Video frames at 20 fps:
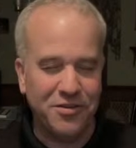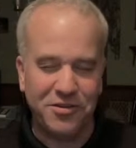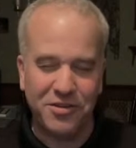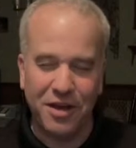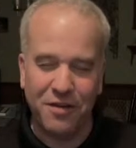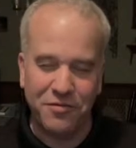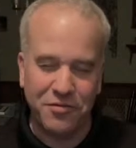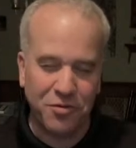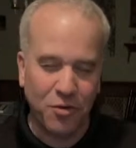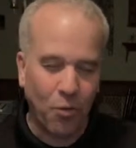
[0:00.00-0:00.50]
and
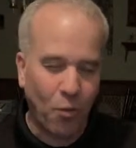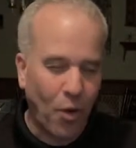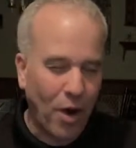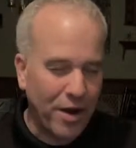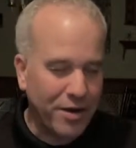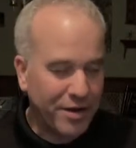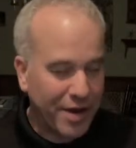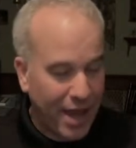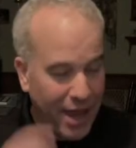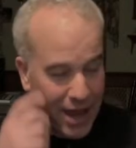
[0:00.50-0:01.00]
stuff. So
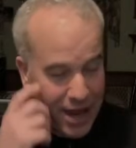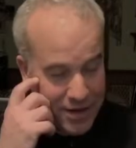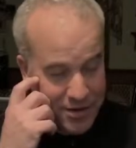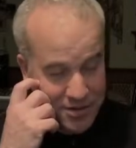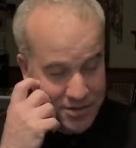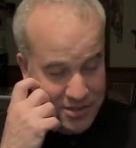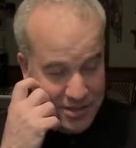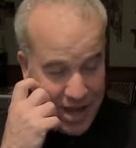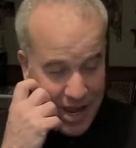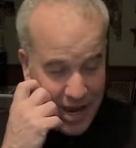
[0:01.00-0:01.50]
one day I
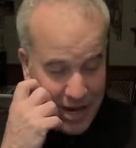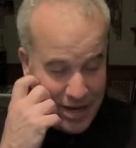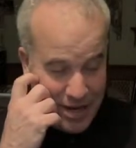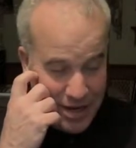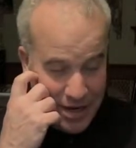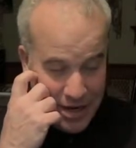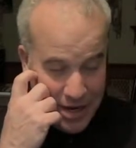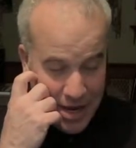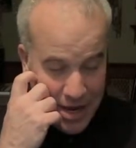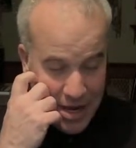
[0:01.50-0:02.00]

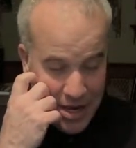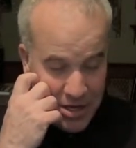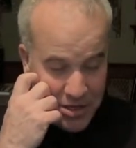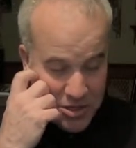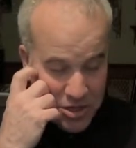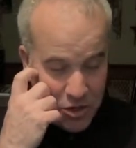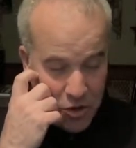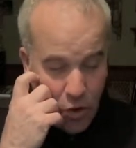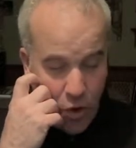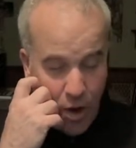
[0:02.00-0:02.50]
decided
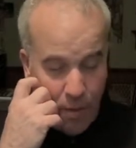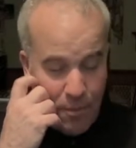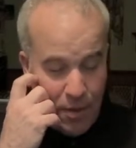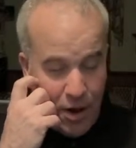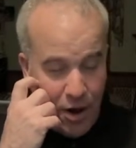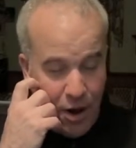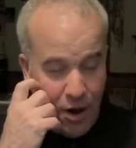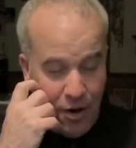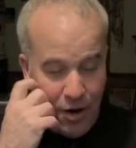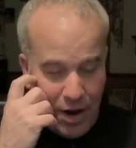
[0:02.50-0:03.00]
to go up
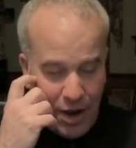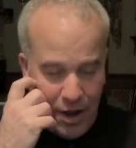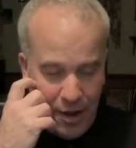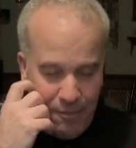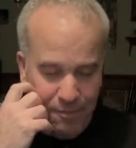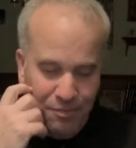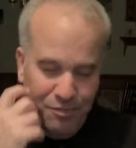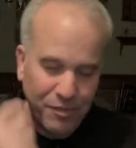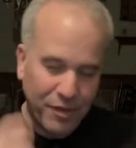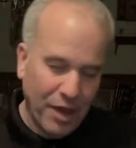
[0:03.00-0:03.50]
in our,
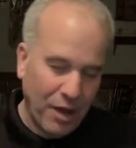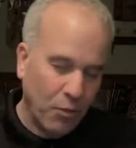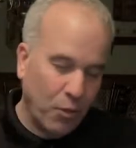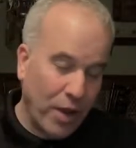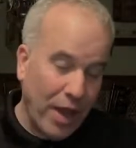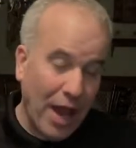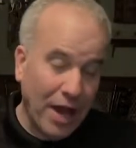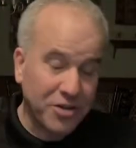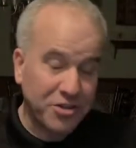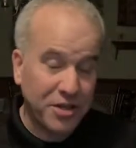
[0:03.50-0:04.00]

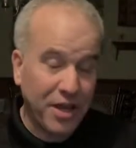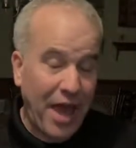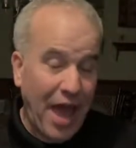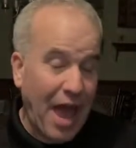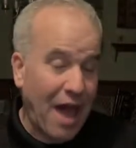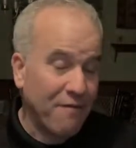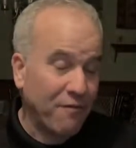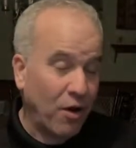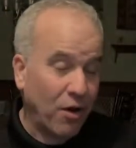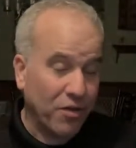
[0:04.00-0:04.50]
we actually
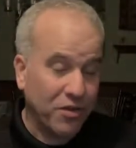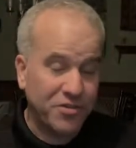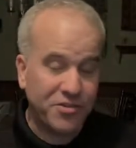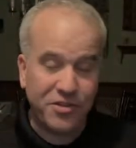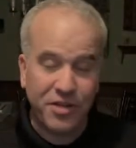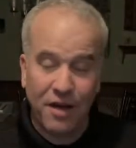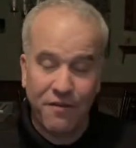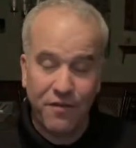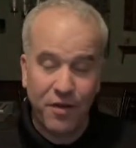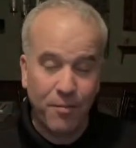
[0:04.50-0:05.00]
have all the
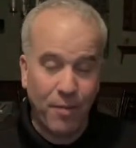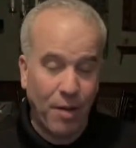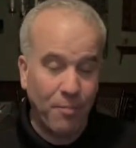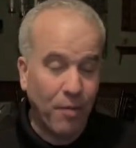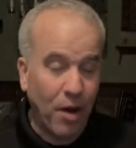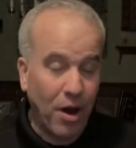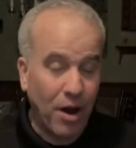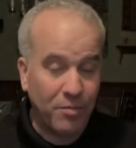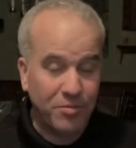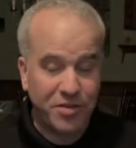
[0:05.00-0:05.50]
stuff in my
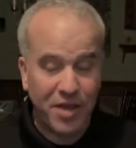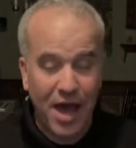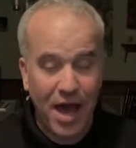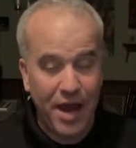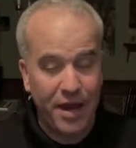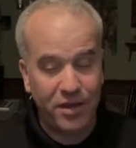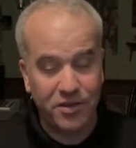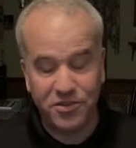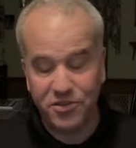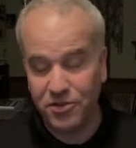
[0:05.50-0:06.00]
mom's
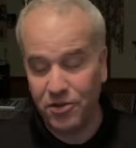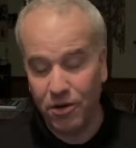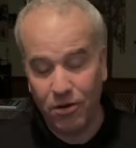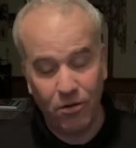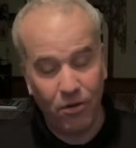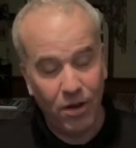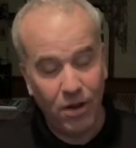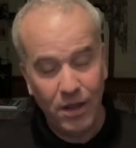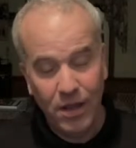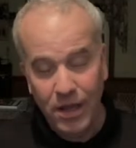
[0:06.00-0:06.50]
attic
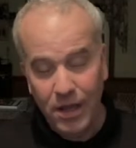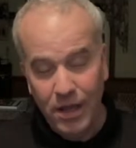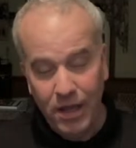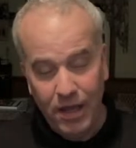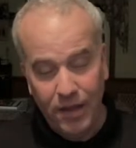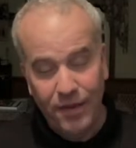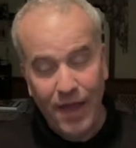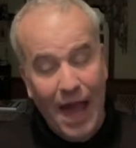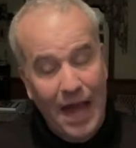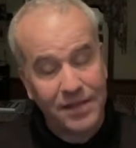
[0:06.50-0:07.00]
still,
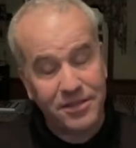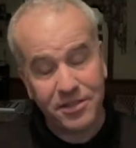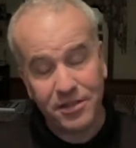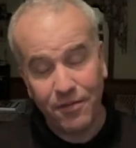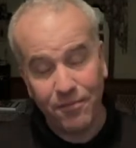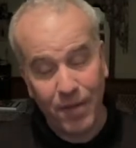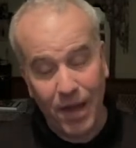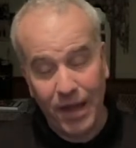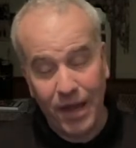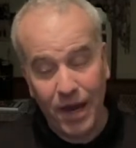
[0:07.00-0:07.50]
and that's
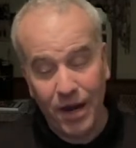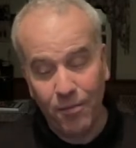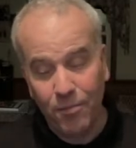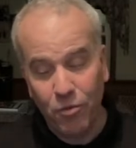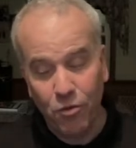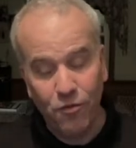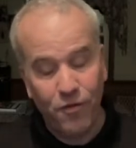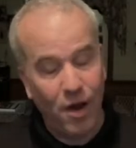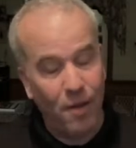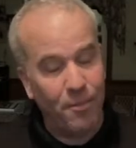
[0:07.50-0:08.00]
something I got to
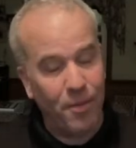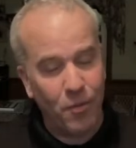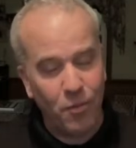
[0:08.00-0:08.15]
move out.